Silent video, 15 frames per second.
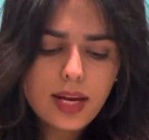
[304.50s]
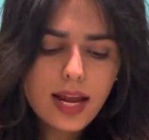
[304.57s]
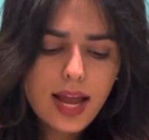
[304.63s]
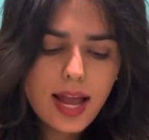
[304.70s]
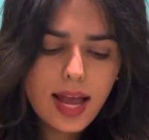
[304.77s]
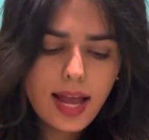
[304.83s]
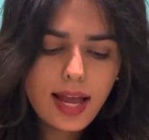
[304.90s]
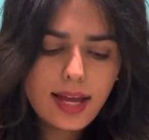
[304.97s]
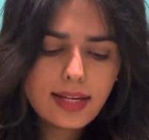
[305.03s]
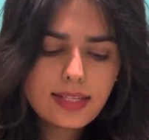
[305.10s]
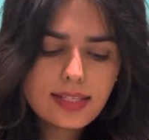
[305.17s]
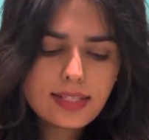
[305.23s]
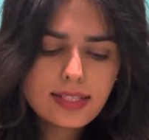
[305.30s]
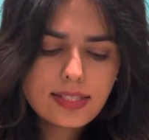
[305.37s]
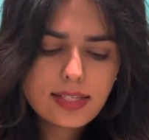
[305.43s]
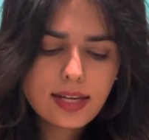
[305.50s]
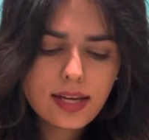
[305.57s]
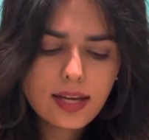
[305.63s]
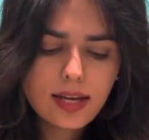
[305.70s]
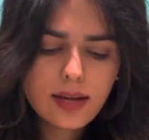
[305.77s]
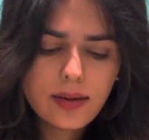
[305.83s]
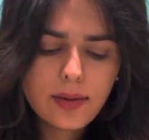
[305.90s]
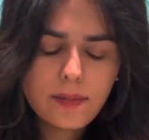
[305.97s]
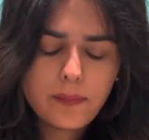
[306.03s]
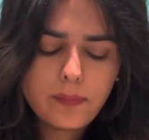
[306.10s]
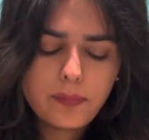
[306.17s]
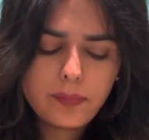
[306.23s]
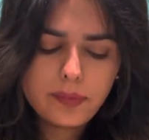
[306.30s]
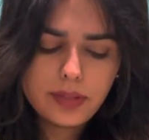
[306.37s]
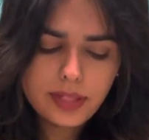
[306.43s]
And
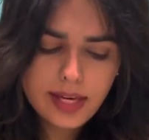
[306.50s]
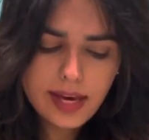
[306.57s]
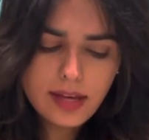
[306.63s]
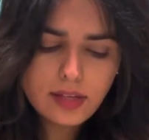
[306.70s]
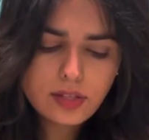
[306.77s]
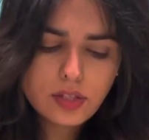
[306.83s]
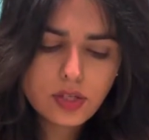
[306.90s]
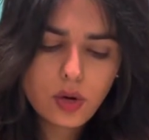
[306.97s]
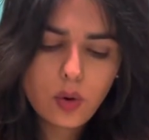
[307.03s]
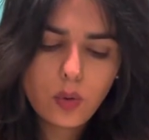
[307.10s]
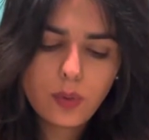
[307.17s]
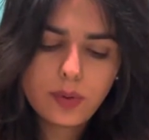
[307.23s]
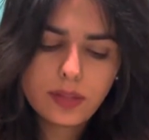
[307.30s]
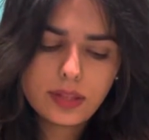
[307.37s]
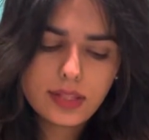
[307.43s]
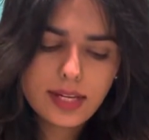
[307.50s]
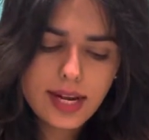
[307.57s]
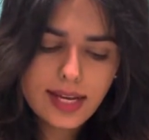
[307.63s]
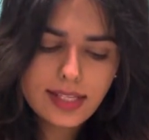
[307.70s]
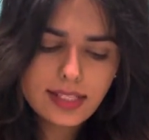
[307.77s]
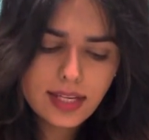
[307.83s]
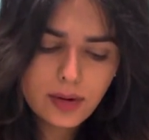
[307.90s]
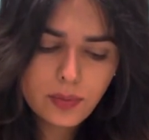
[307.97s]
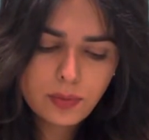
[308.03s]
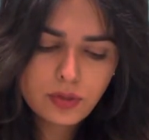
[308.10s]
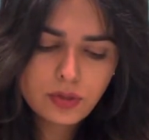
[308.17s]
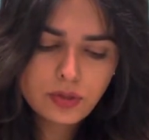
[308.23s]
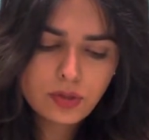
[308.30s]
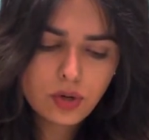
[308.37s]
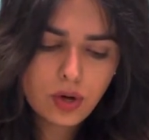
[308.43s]
yeah, so the next thing I wanted to
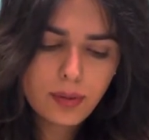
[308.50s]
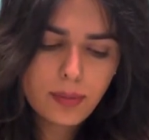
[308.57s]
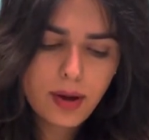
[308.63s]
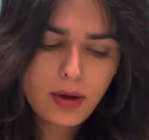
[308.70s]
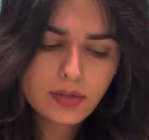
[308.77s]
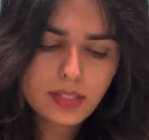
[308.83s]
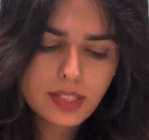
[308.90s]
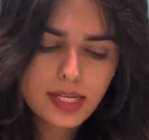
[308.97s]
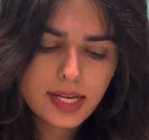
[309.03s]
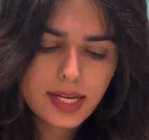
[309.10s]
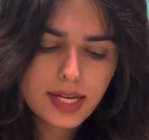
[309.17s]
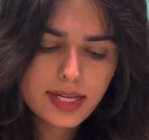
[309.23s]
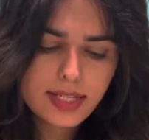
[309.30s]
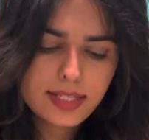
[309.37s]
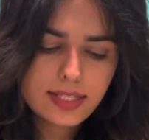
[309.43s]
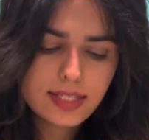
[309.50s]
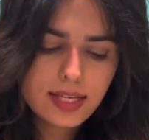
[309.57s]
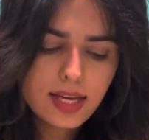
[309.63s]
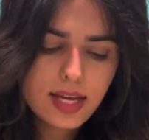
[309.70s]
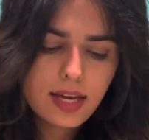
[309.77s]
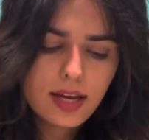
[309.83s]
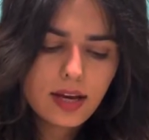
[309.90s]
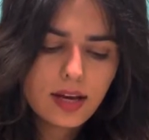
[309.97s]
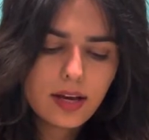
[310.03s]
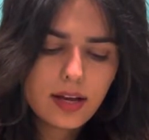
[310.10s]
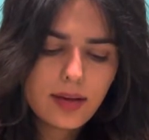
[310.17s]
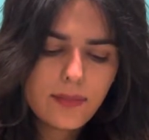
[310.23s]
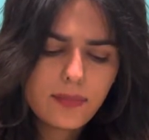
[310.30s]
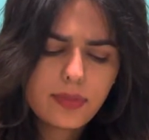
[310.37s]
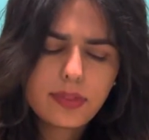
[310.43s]
talk about is
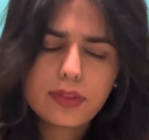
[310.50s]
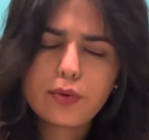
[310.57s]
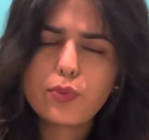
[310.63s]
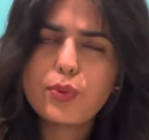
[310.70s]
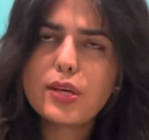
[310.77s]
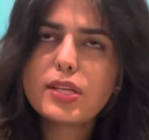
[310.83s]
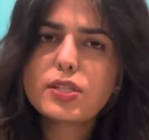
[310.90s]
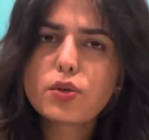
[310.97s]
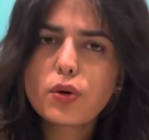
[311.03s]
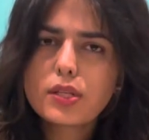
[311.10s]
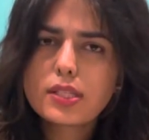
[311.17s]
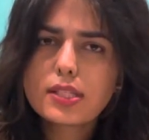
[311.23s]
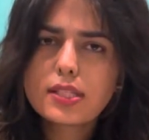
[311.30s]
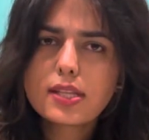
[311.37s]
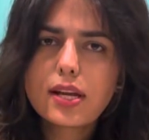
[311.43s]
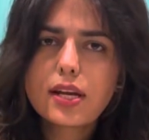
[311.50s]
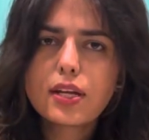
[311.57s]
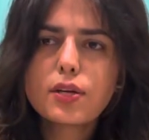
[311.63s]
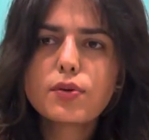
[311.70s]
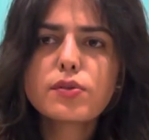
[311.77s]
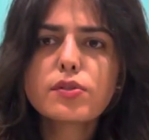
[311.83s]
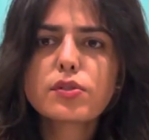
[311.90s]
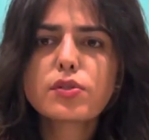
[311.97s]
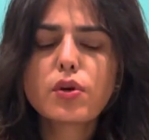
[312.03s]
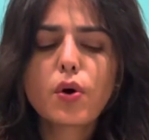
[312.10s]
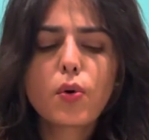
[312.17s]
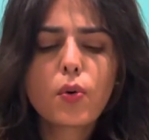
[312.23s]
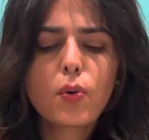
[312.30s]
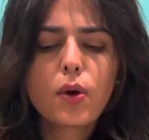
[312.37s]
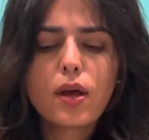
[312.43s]
the resources that I use.
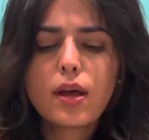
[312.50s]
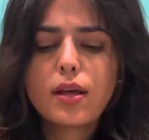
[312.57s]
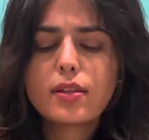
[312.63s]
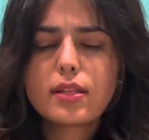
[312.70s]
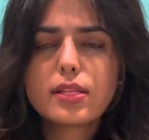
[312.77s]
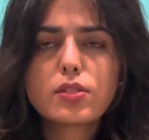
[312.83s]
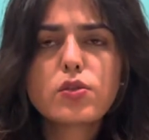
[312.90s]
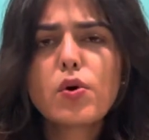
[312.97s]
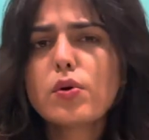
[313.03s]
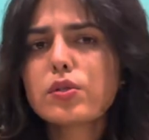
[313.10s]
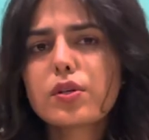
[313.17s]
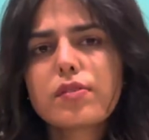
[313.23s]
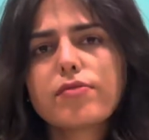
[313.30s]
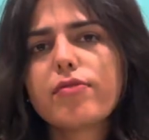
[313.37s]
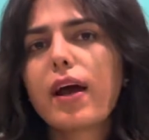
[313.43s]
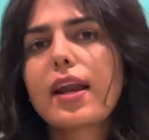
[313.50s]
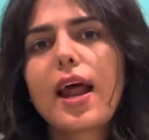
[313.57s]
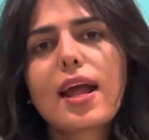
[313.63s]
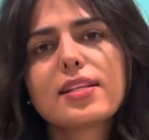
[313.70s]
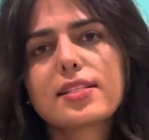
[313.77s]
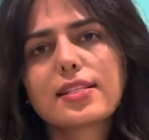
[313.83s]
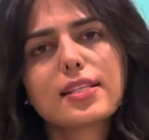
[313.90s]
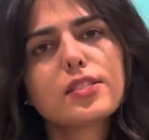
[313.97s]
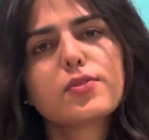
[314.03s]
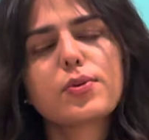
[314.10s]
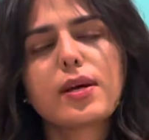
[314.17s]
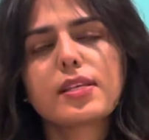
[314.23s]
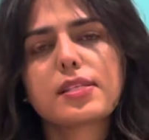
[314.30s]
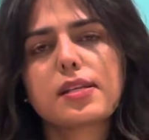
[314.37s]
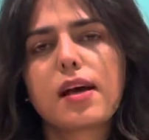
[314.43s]
So there's no sort of financial
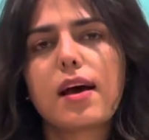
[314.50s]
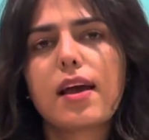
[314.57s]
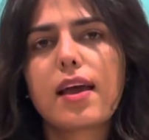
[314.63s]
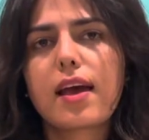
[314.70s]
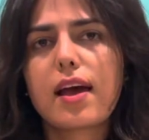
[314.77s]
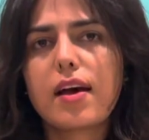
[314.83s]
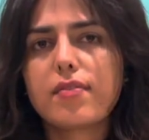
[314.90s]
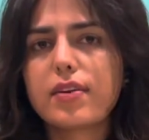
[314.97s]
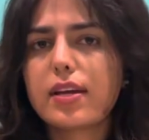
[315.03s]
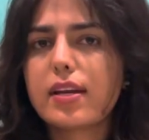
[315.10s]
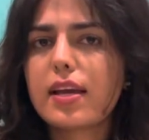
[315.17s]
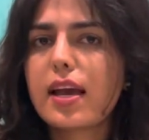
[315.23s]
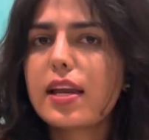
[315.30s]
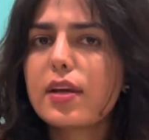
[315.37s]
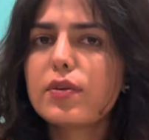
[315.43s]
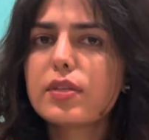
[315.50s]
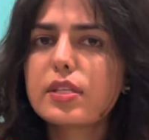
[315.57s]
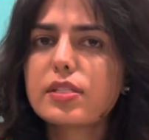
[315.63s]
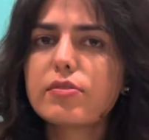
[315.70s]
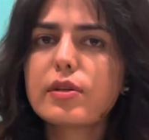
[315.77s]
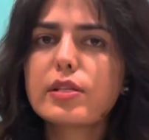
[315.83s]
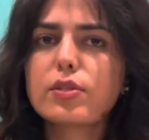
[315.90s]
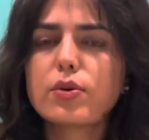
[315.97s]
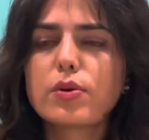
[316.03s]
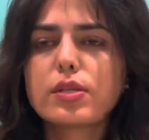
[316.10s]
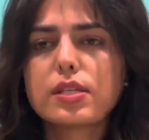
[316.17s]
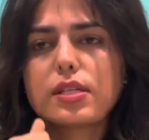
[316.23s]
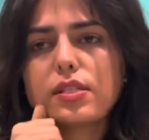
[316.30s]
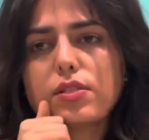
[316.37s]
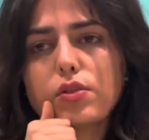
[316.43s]
interest I have in any of these
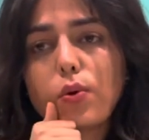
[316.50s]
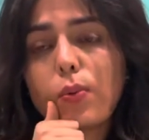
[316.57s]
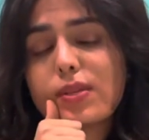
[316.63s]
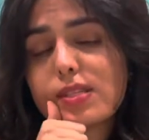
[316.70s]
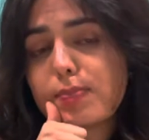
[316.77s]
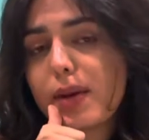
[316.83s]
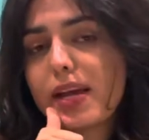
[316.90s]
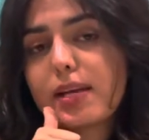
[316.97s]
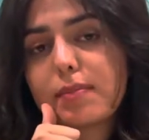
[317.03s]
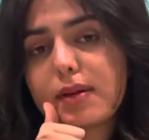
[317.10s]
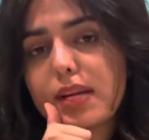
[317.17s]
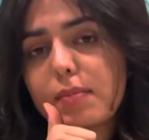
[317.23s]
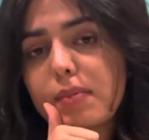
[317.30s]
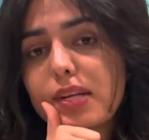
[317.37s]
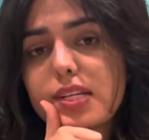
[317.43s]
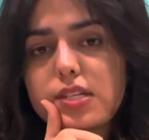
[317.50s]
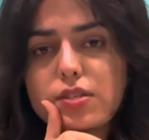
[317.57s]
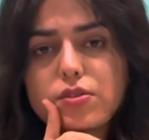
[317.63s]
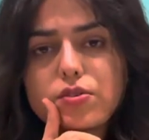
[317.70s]
resources. No one's paid me any money to